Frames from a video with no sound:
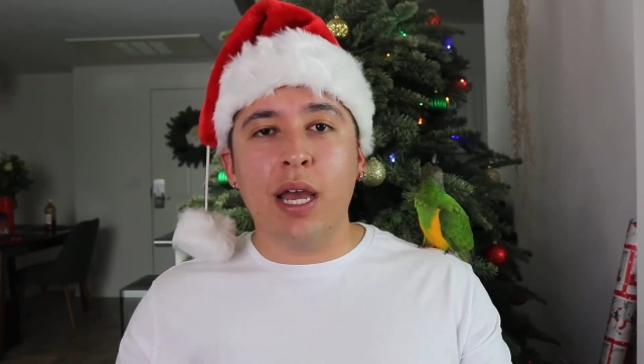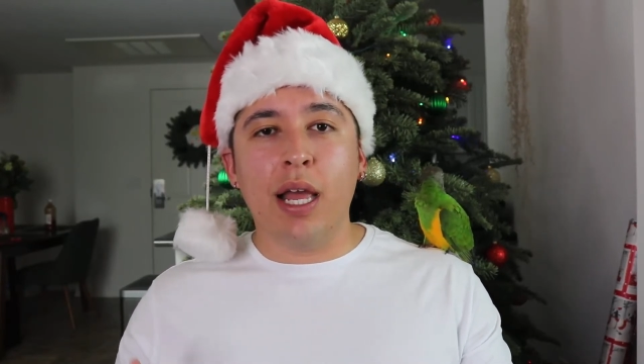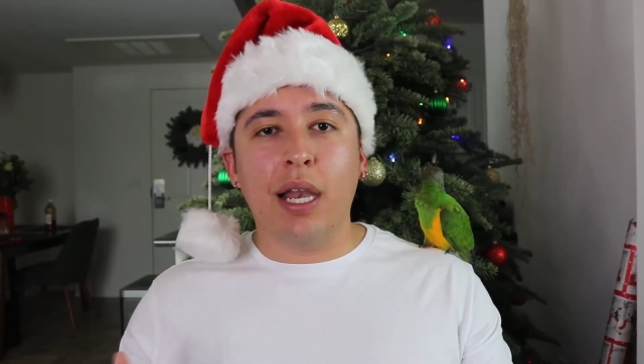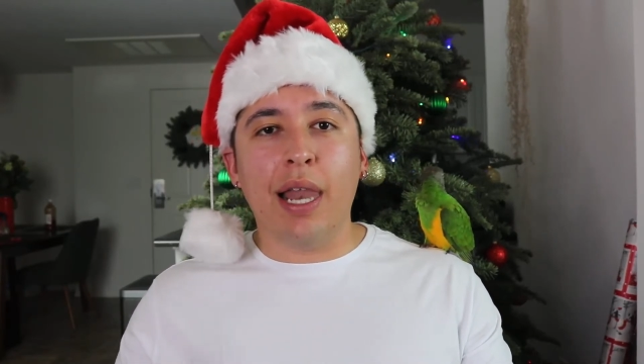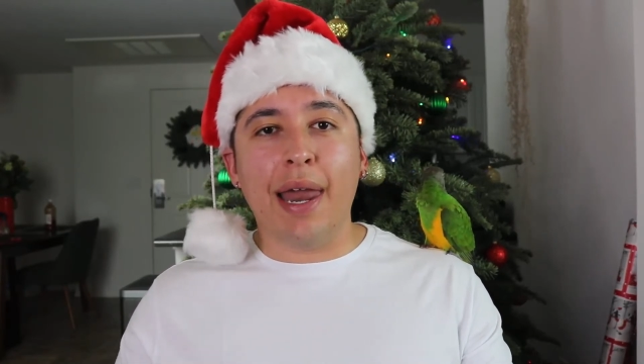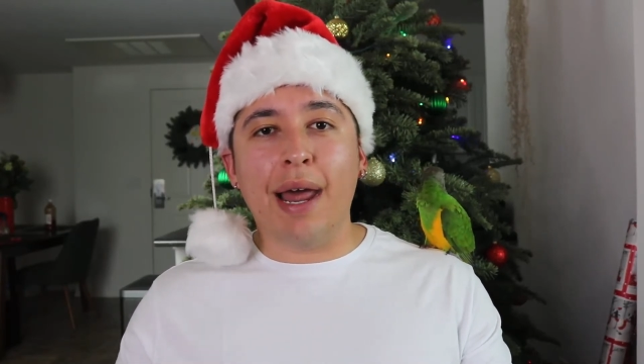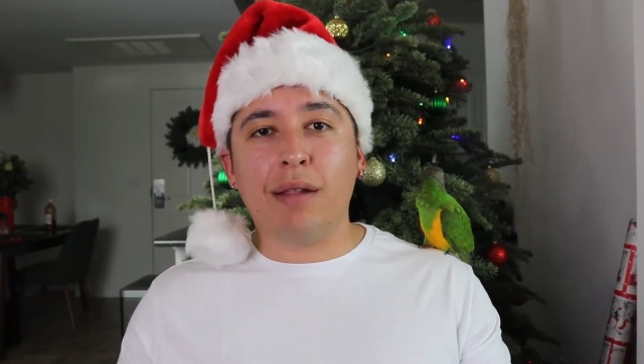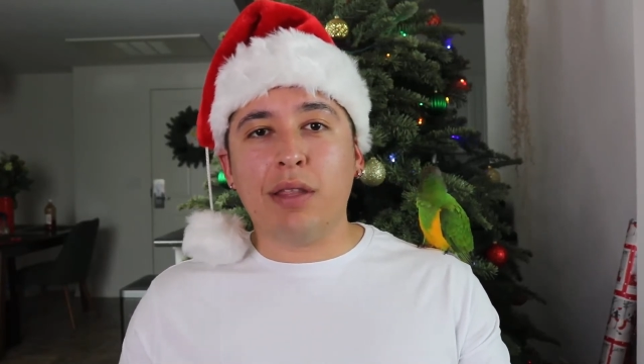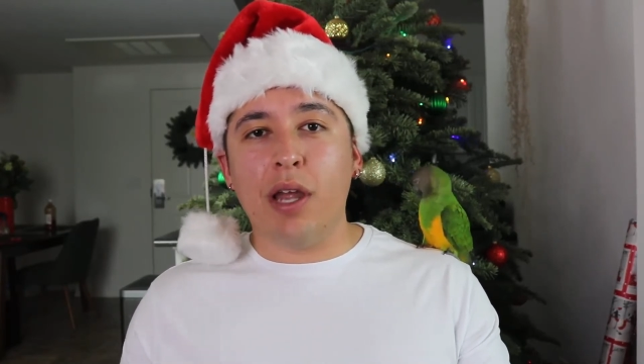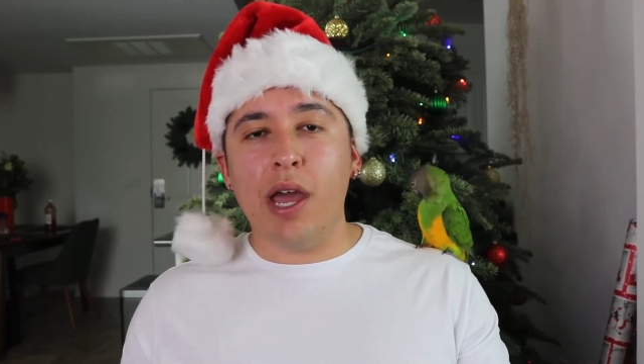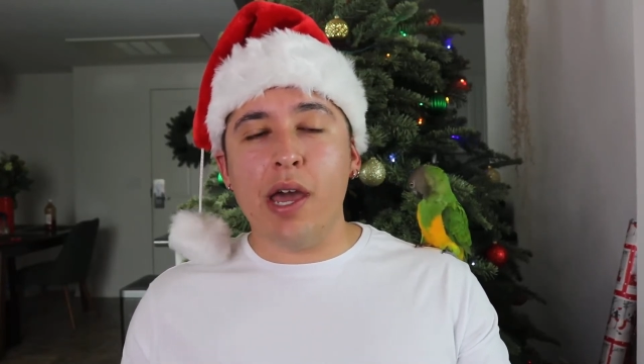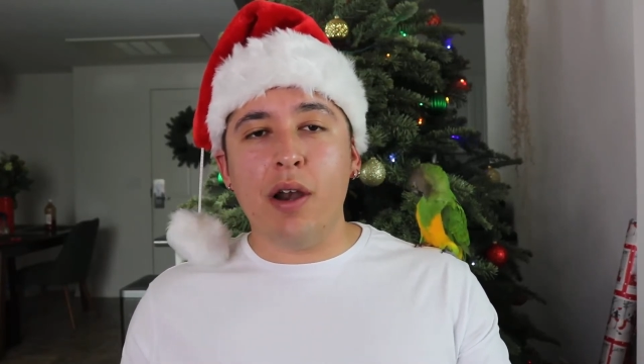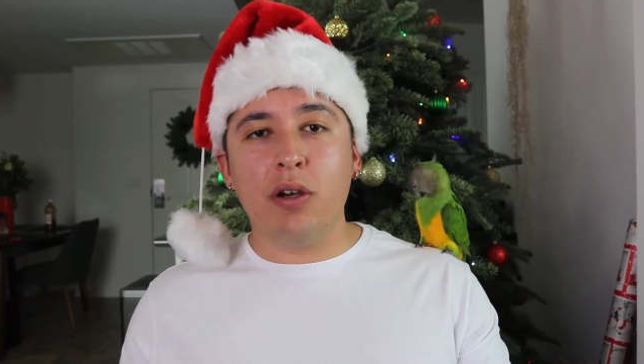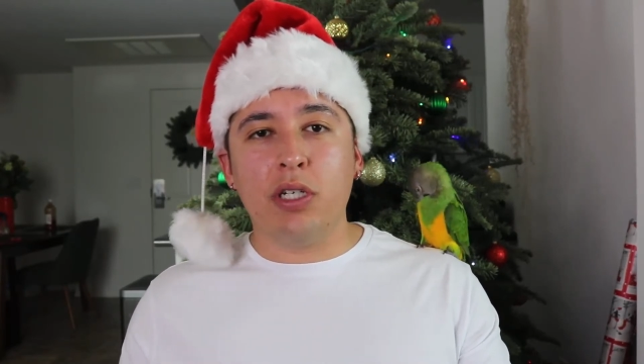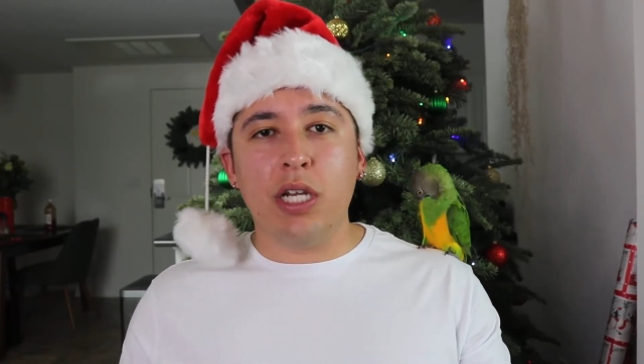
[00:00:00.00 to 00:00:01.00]
let out the
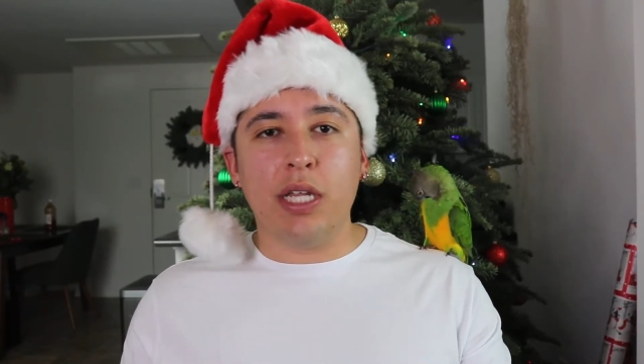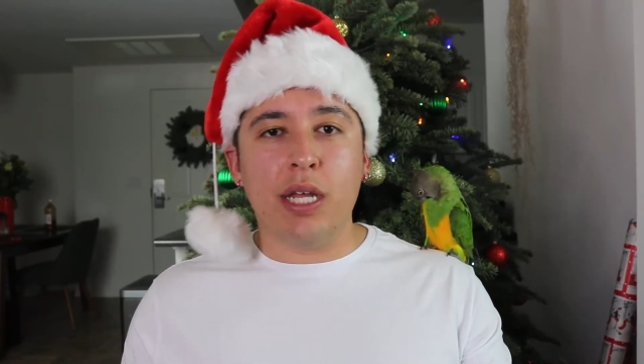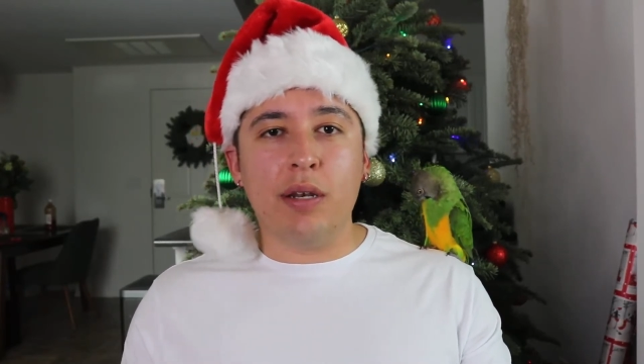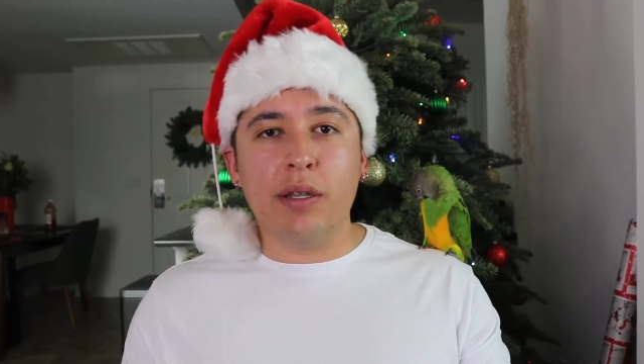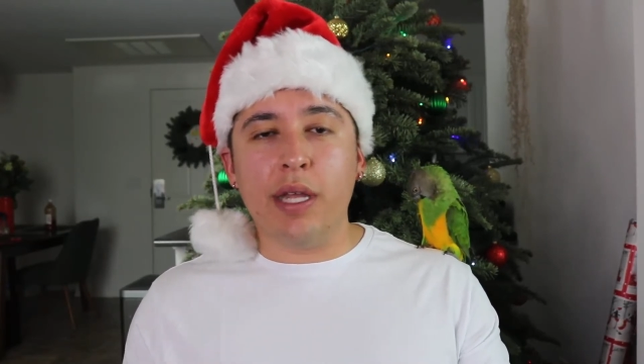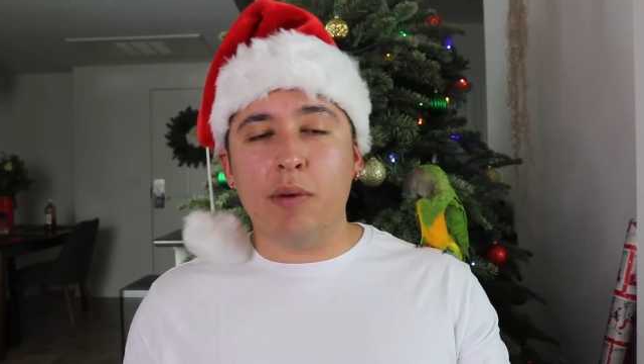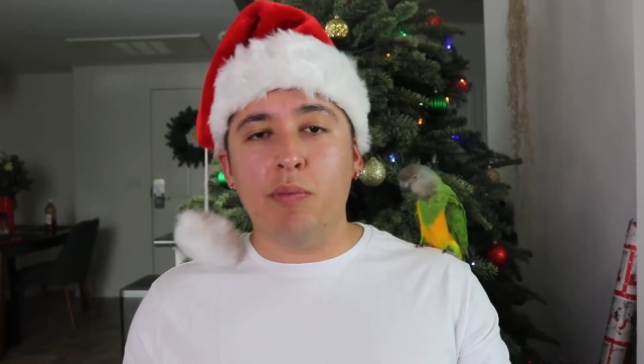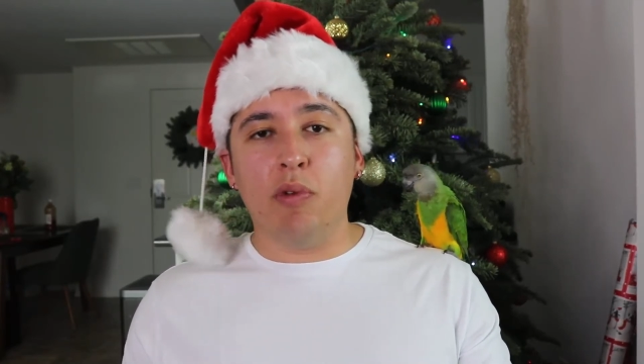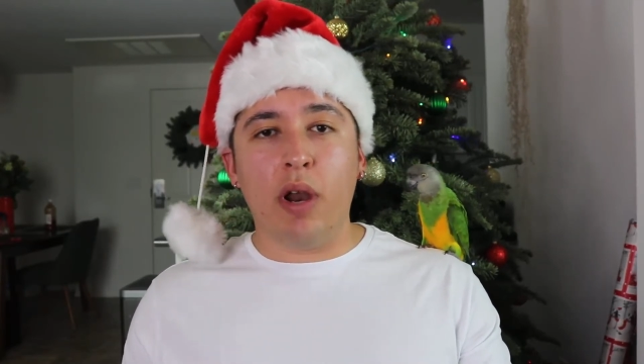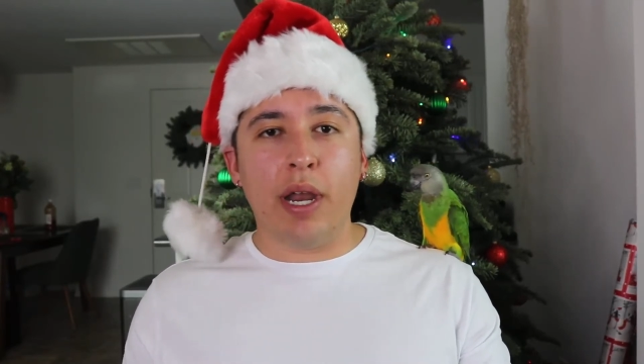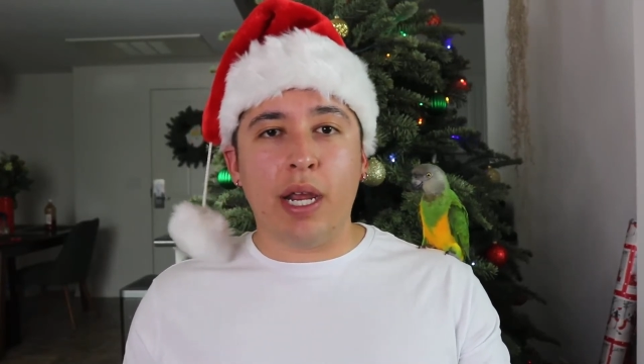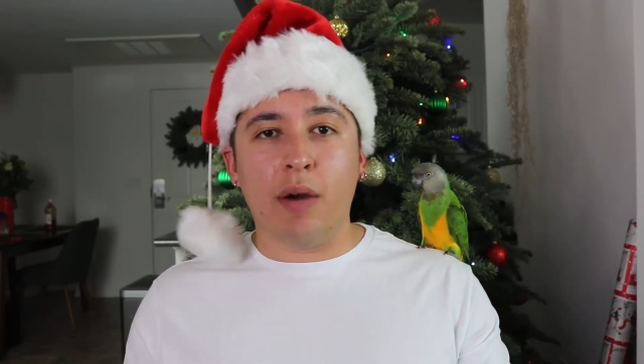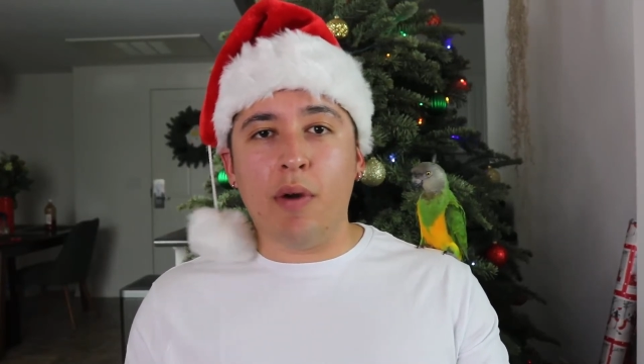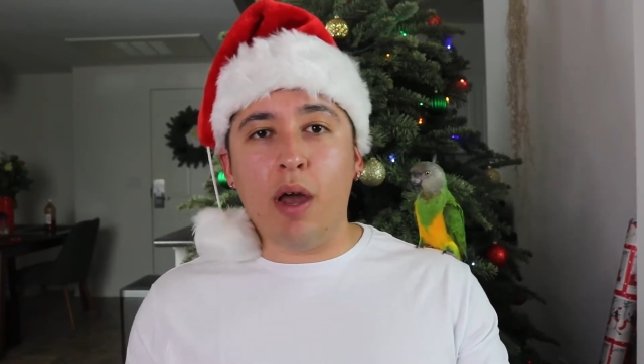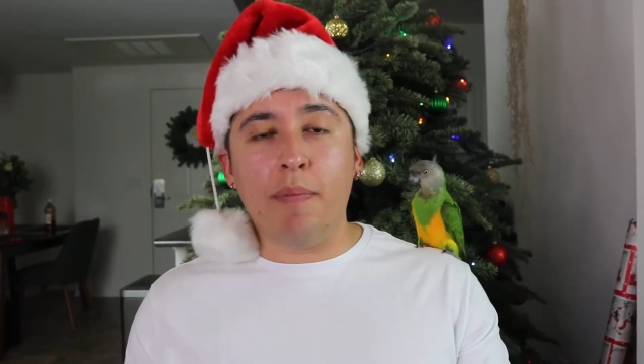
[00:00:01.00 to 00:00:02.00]
energy than
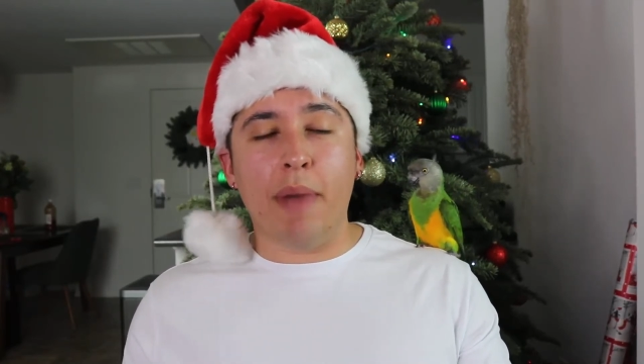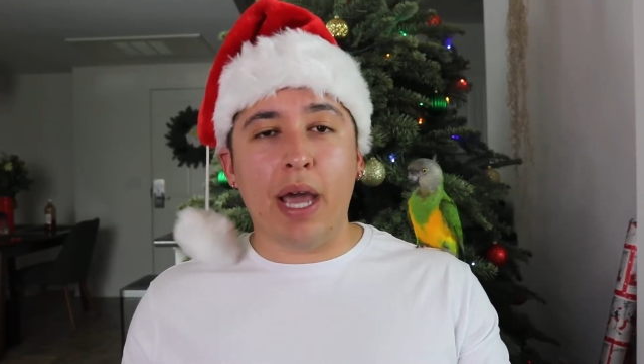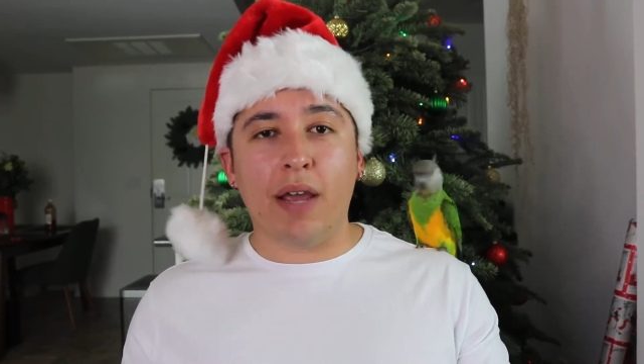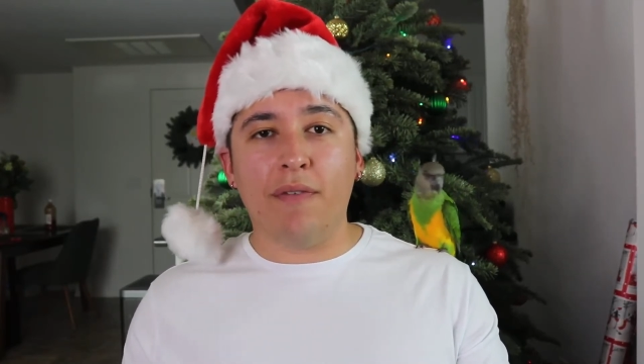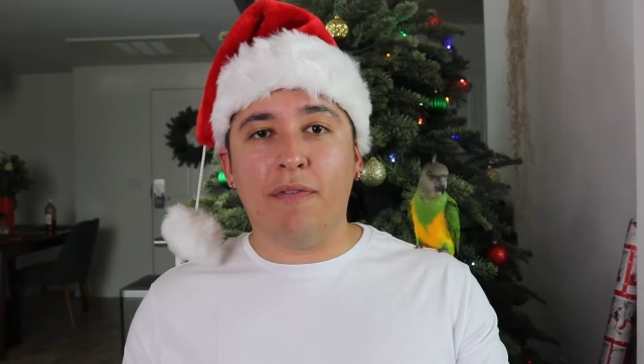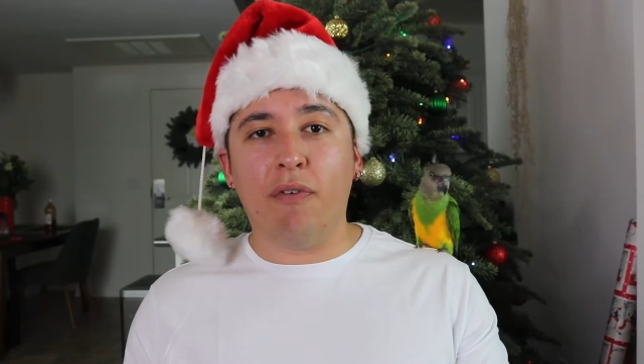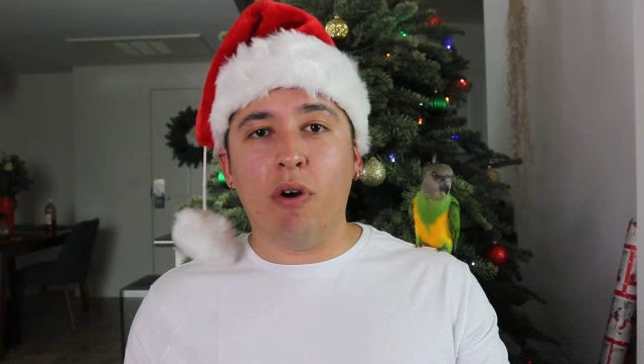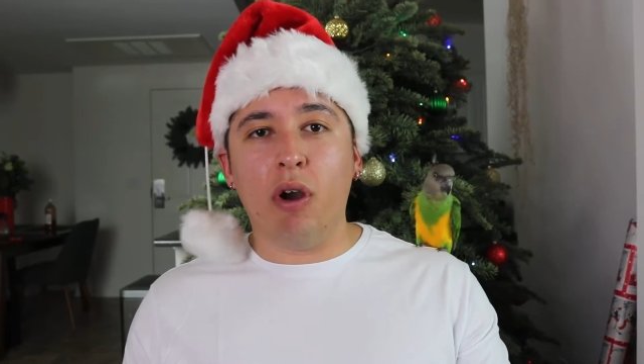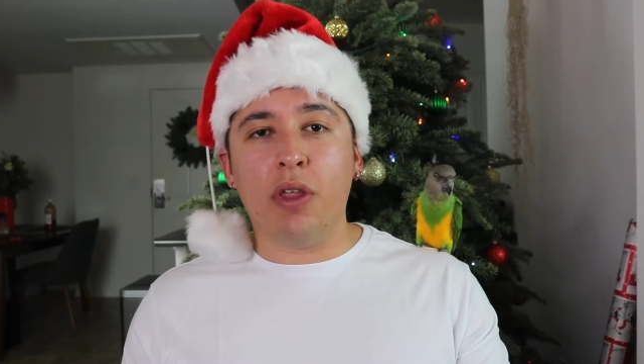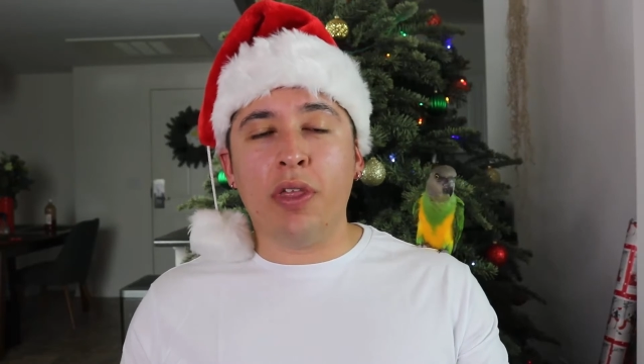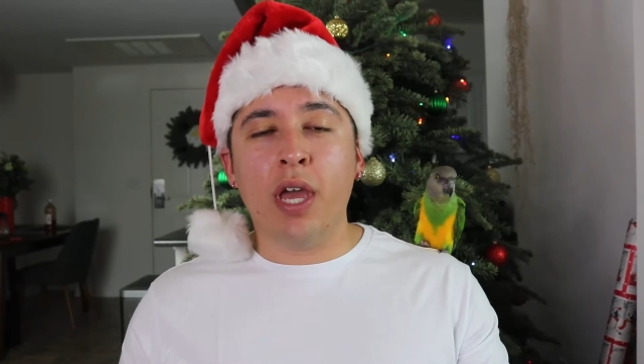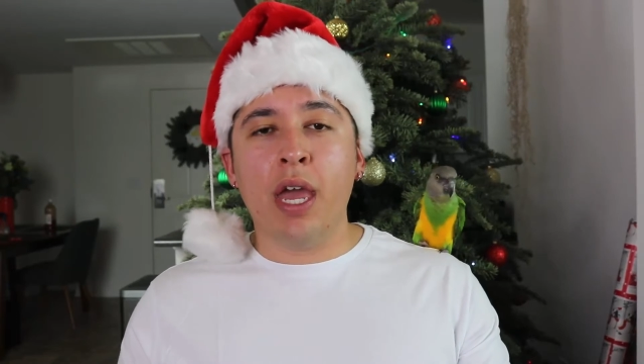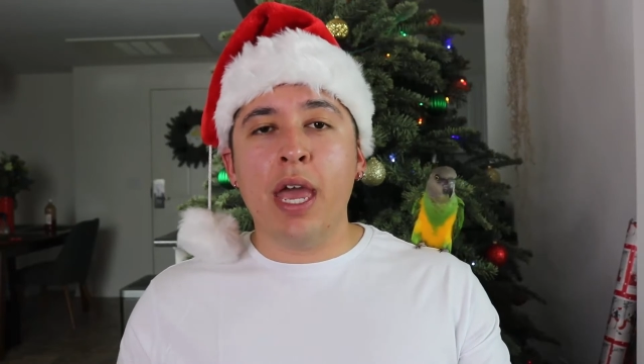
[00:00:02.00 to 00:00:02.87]
running around back and forth.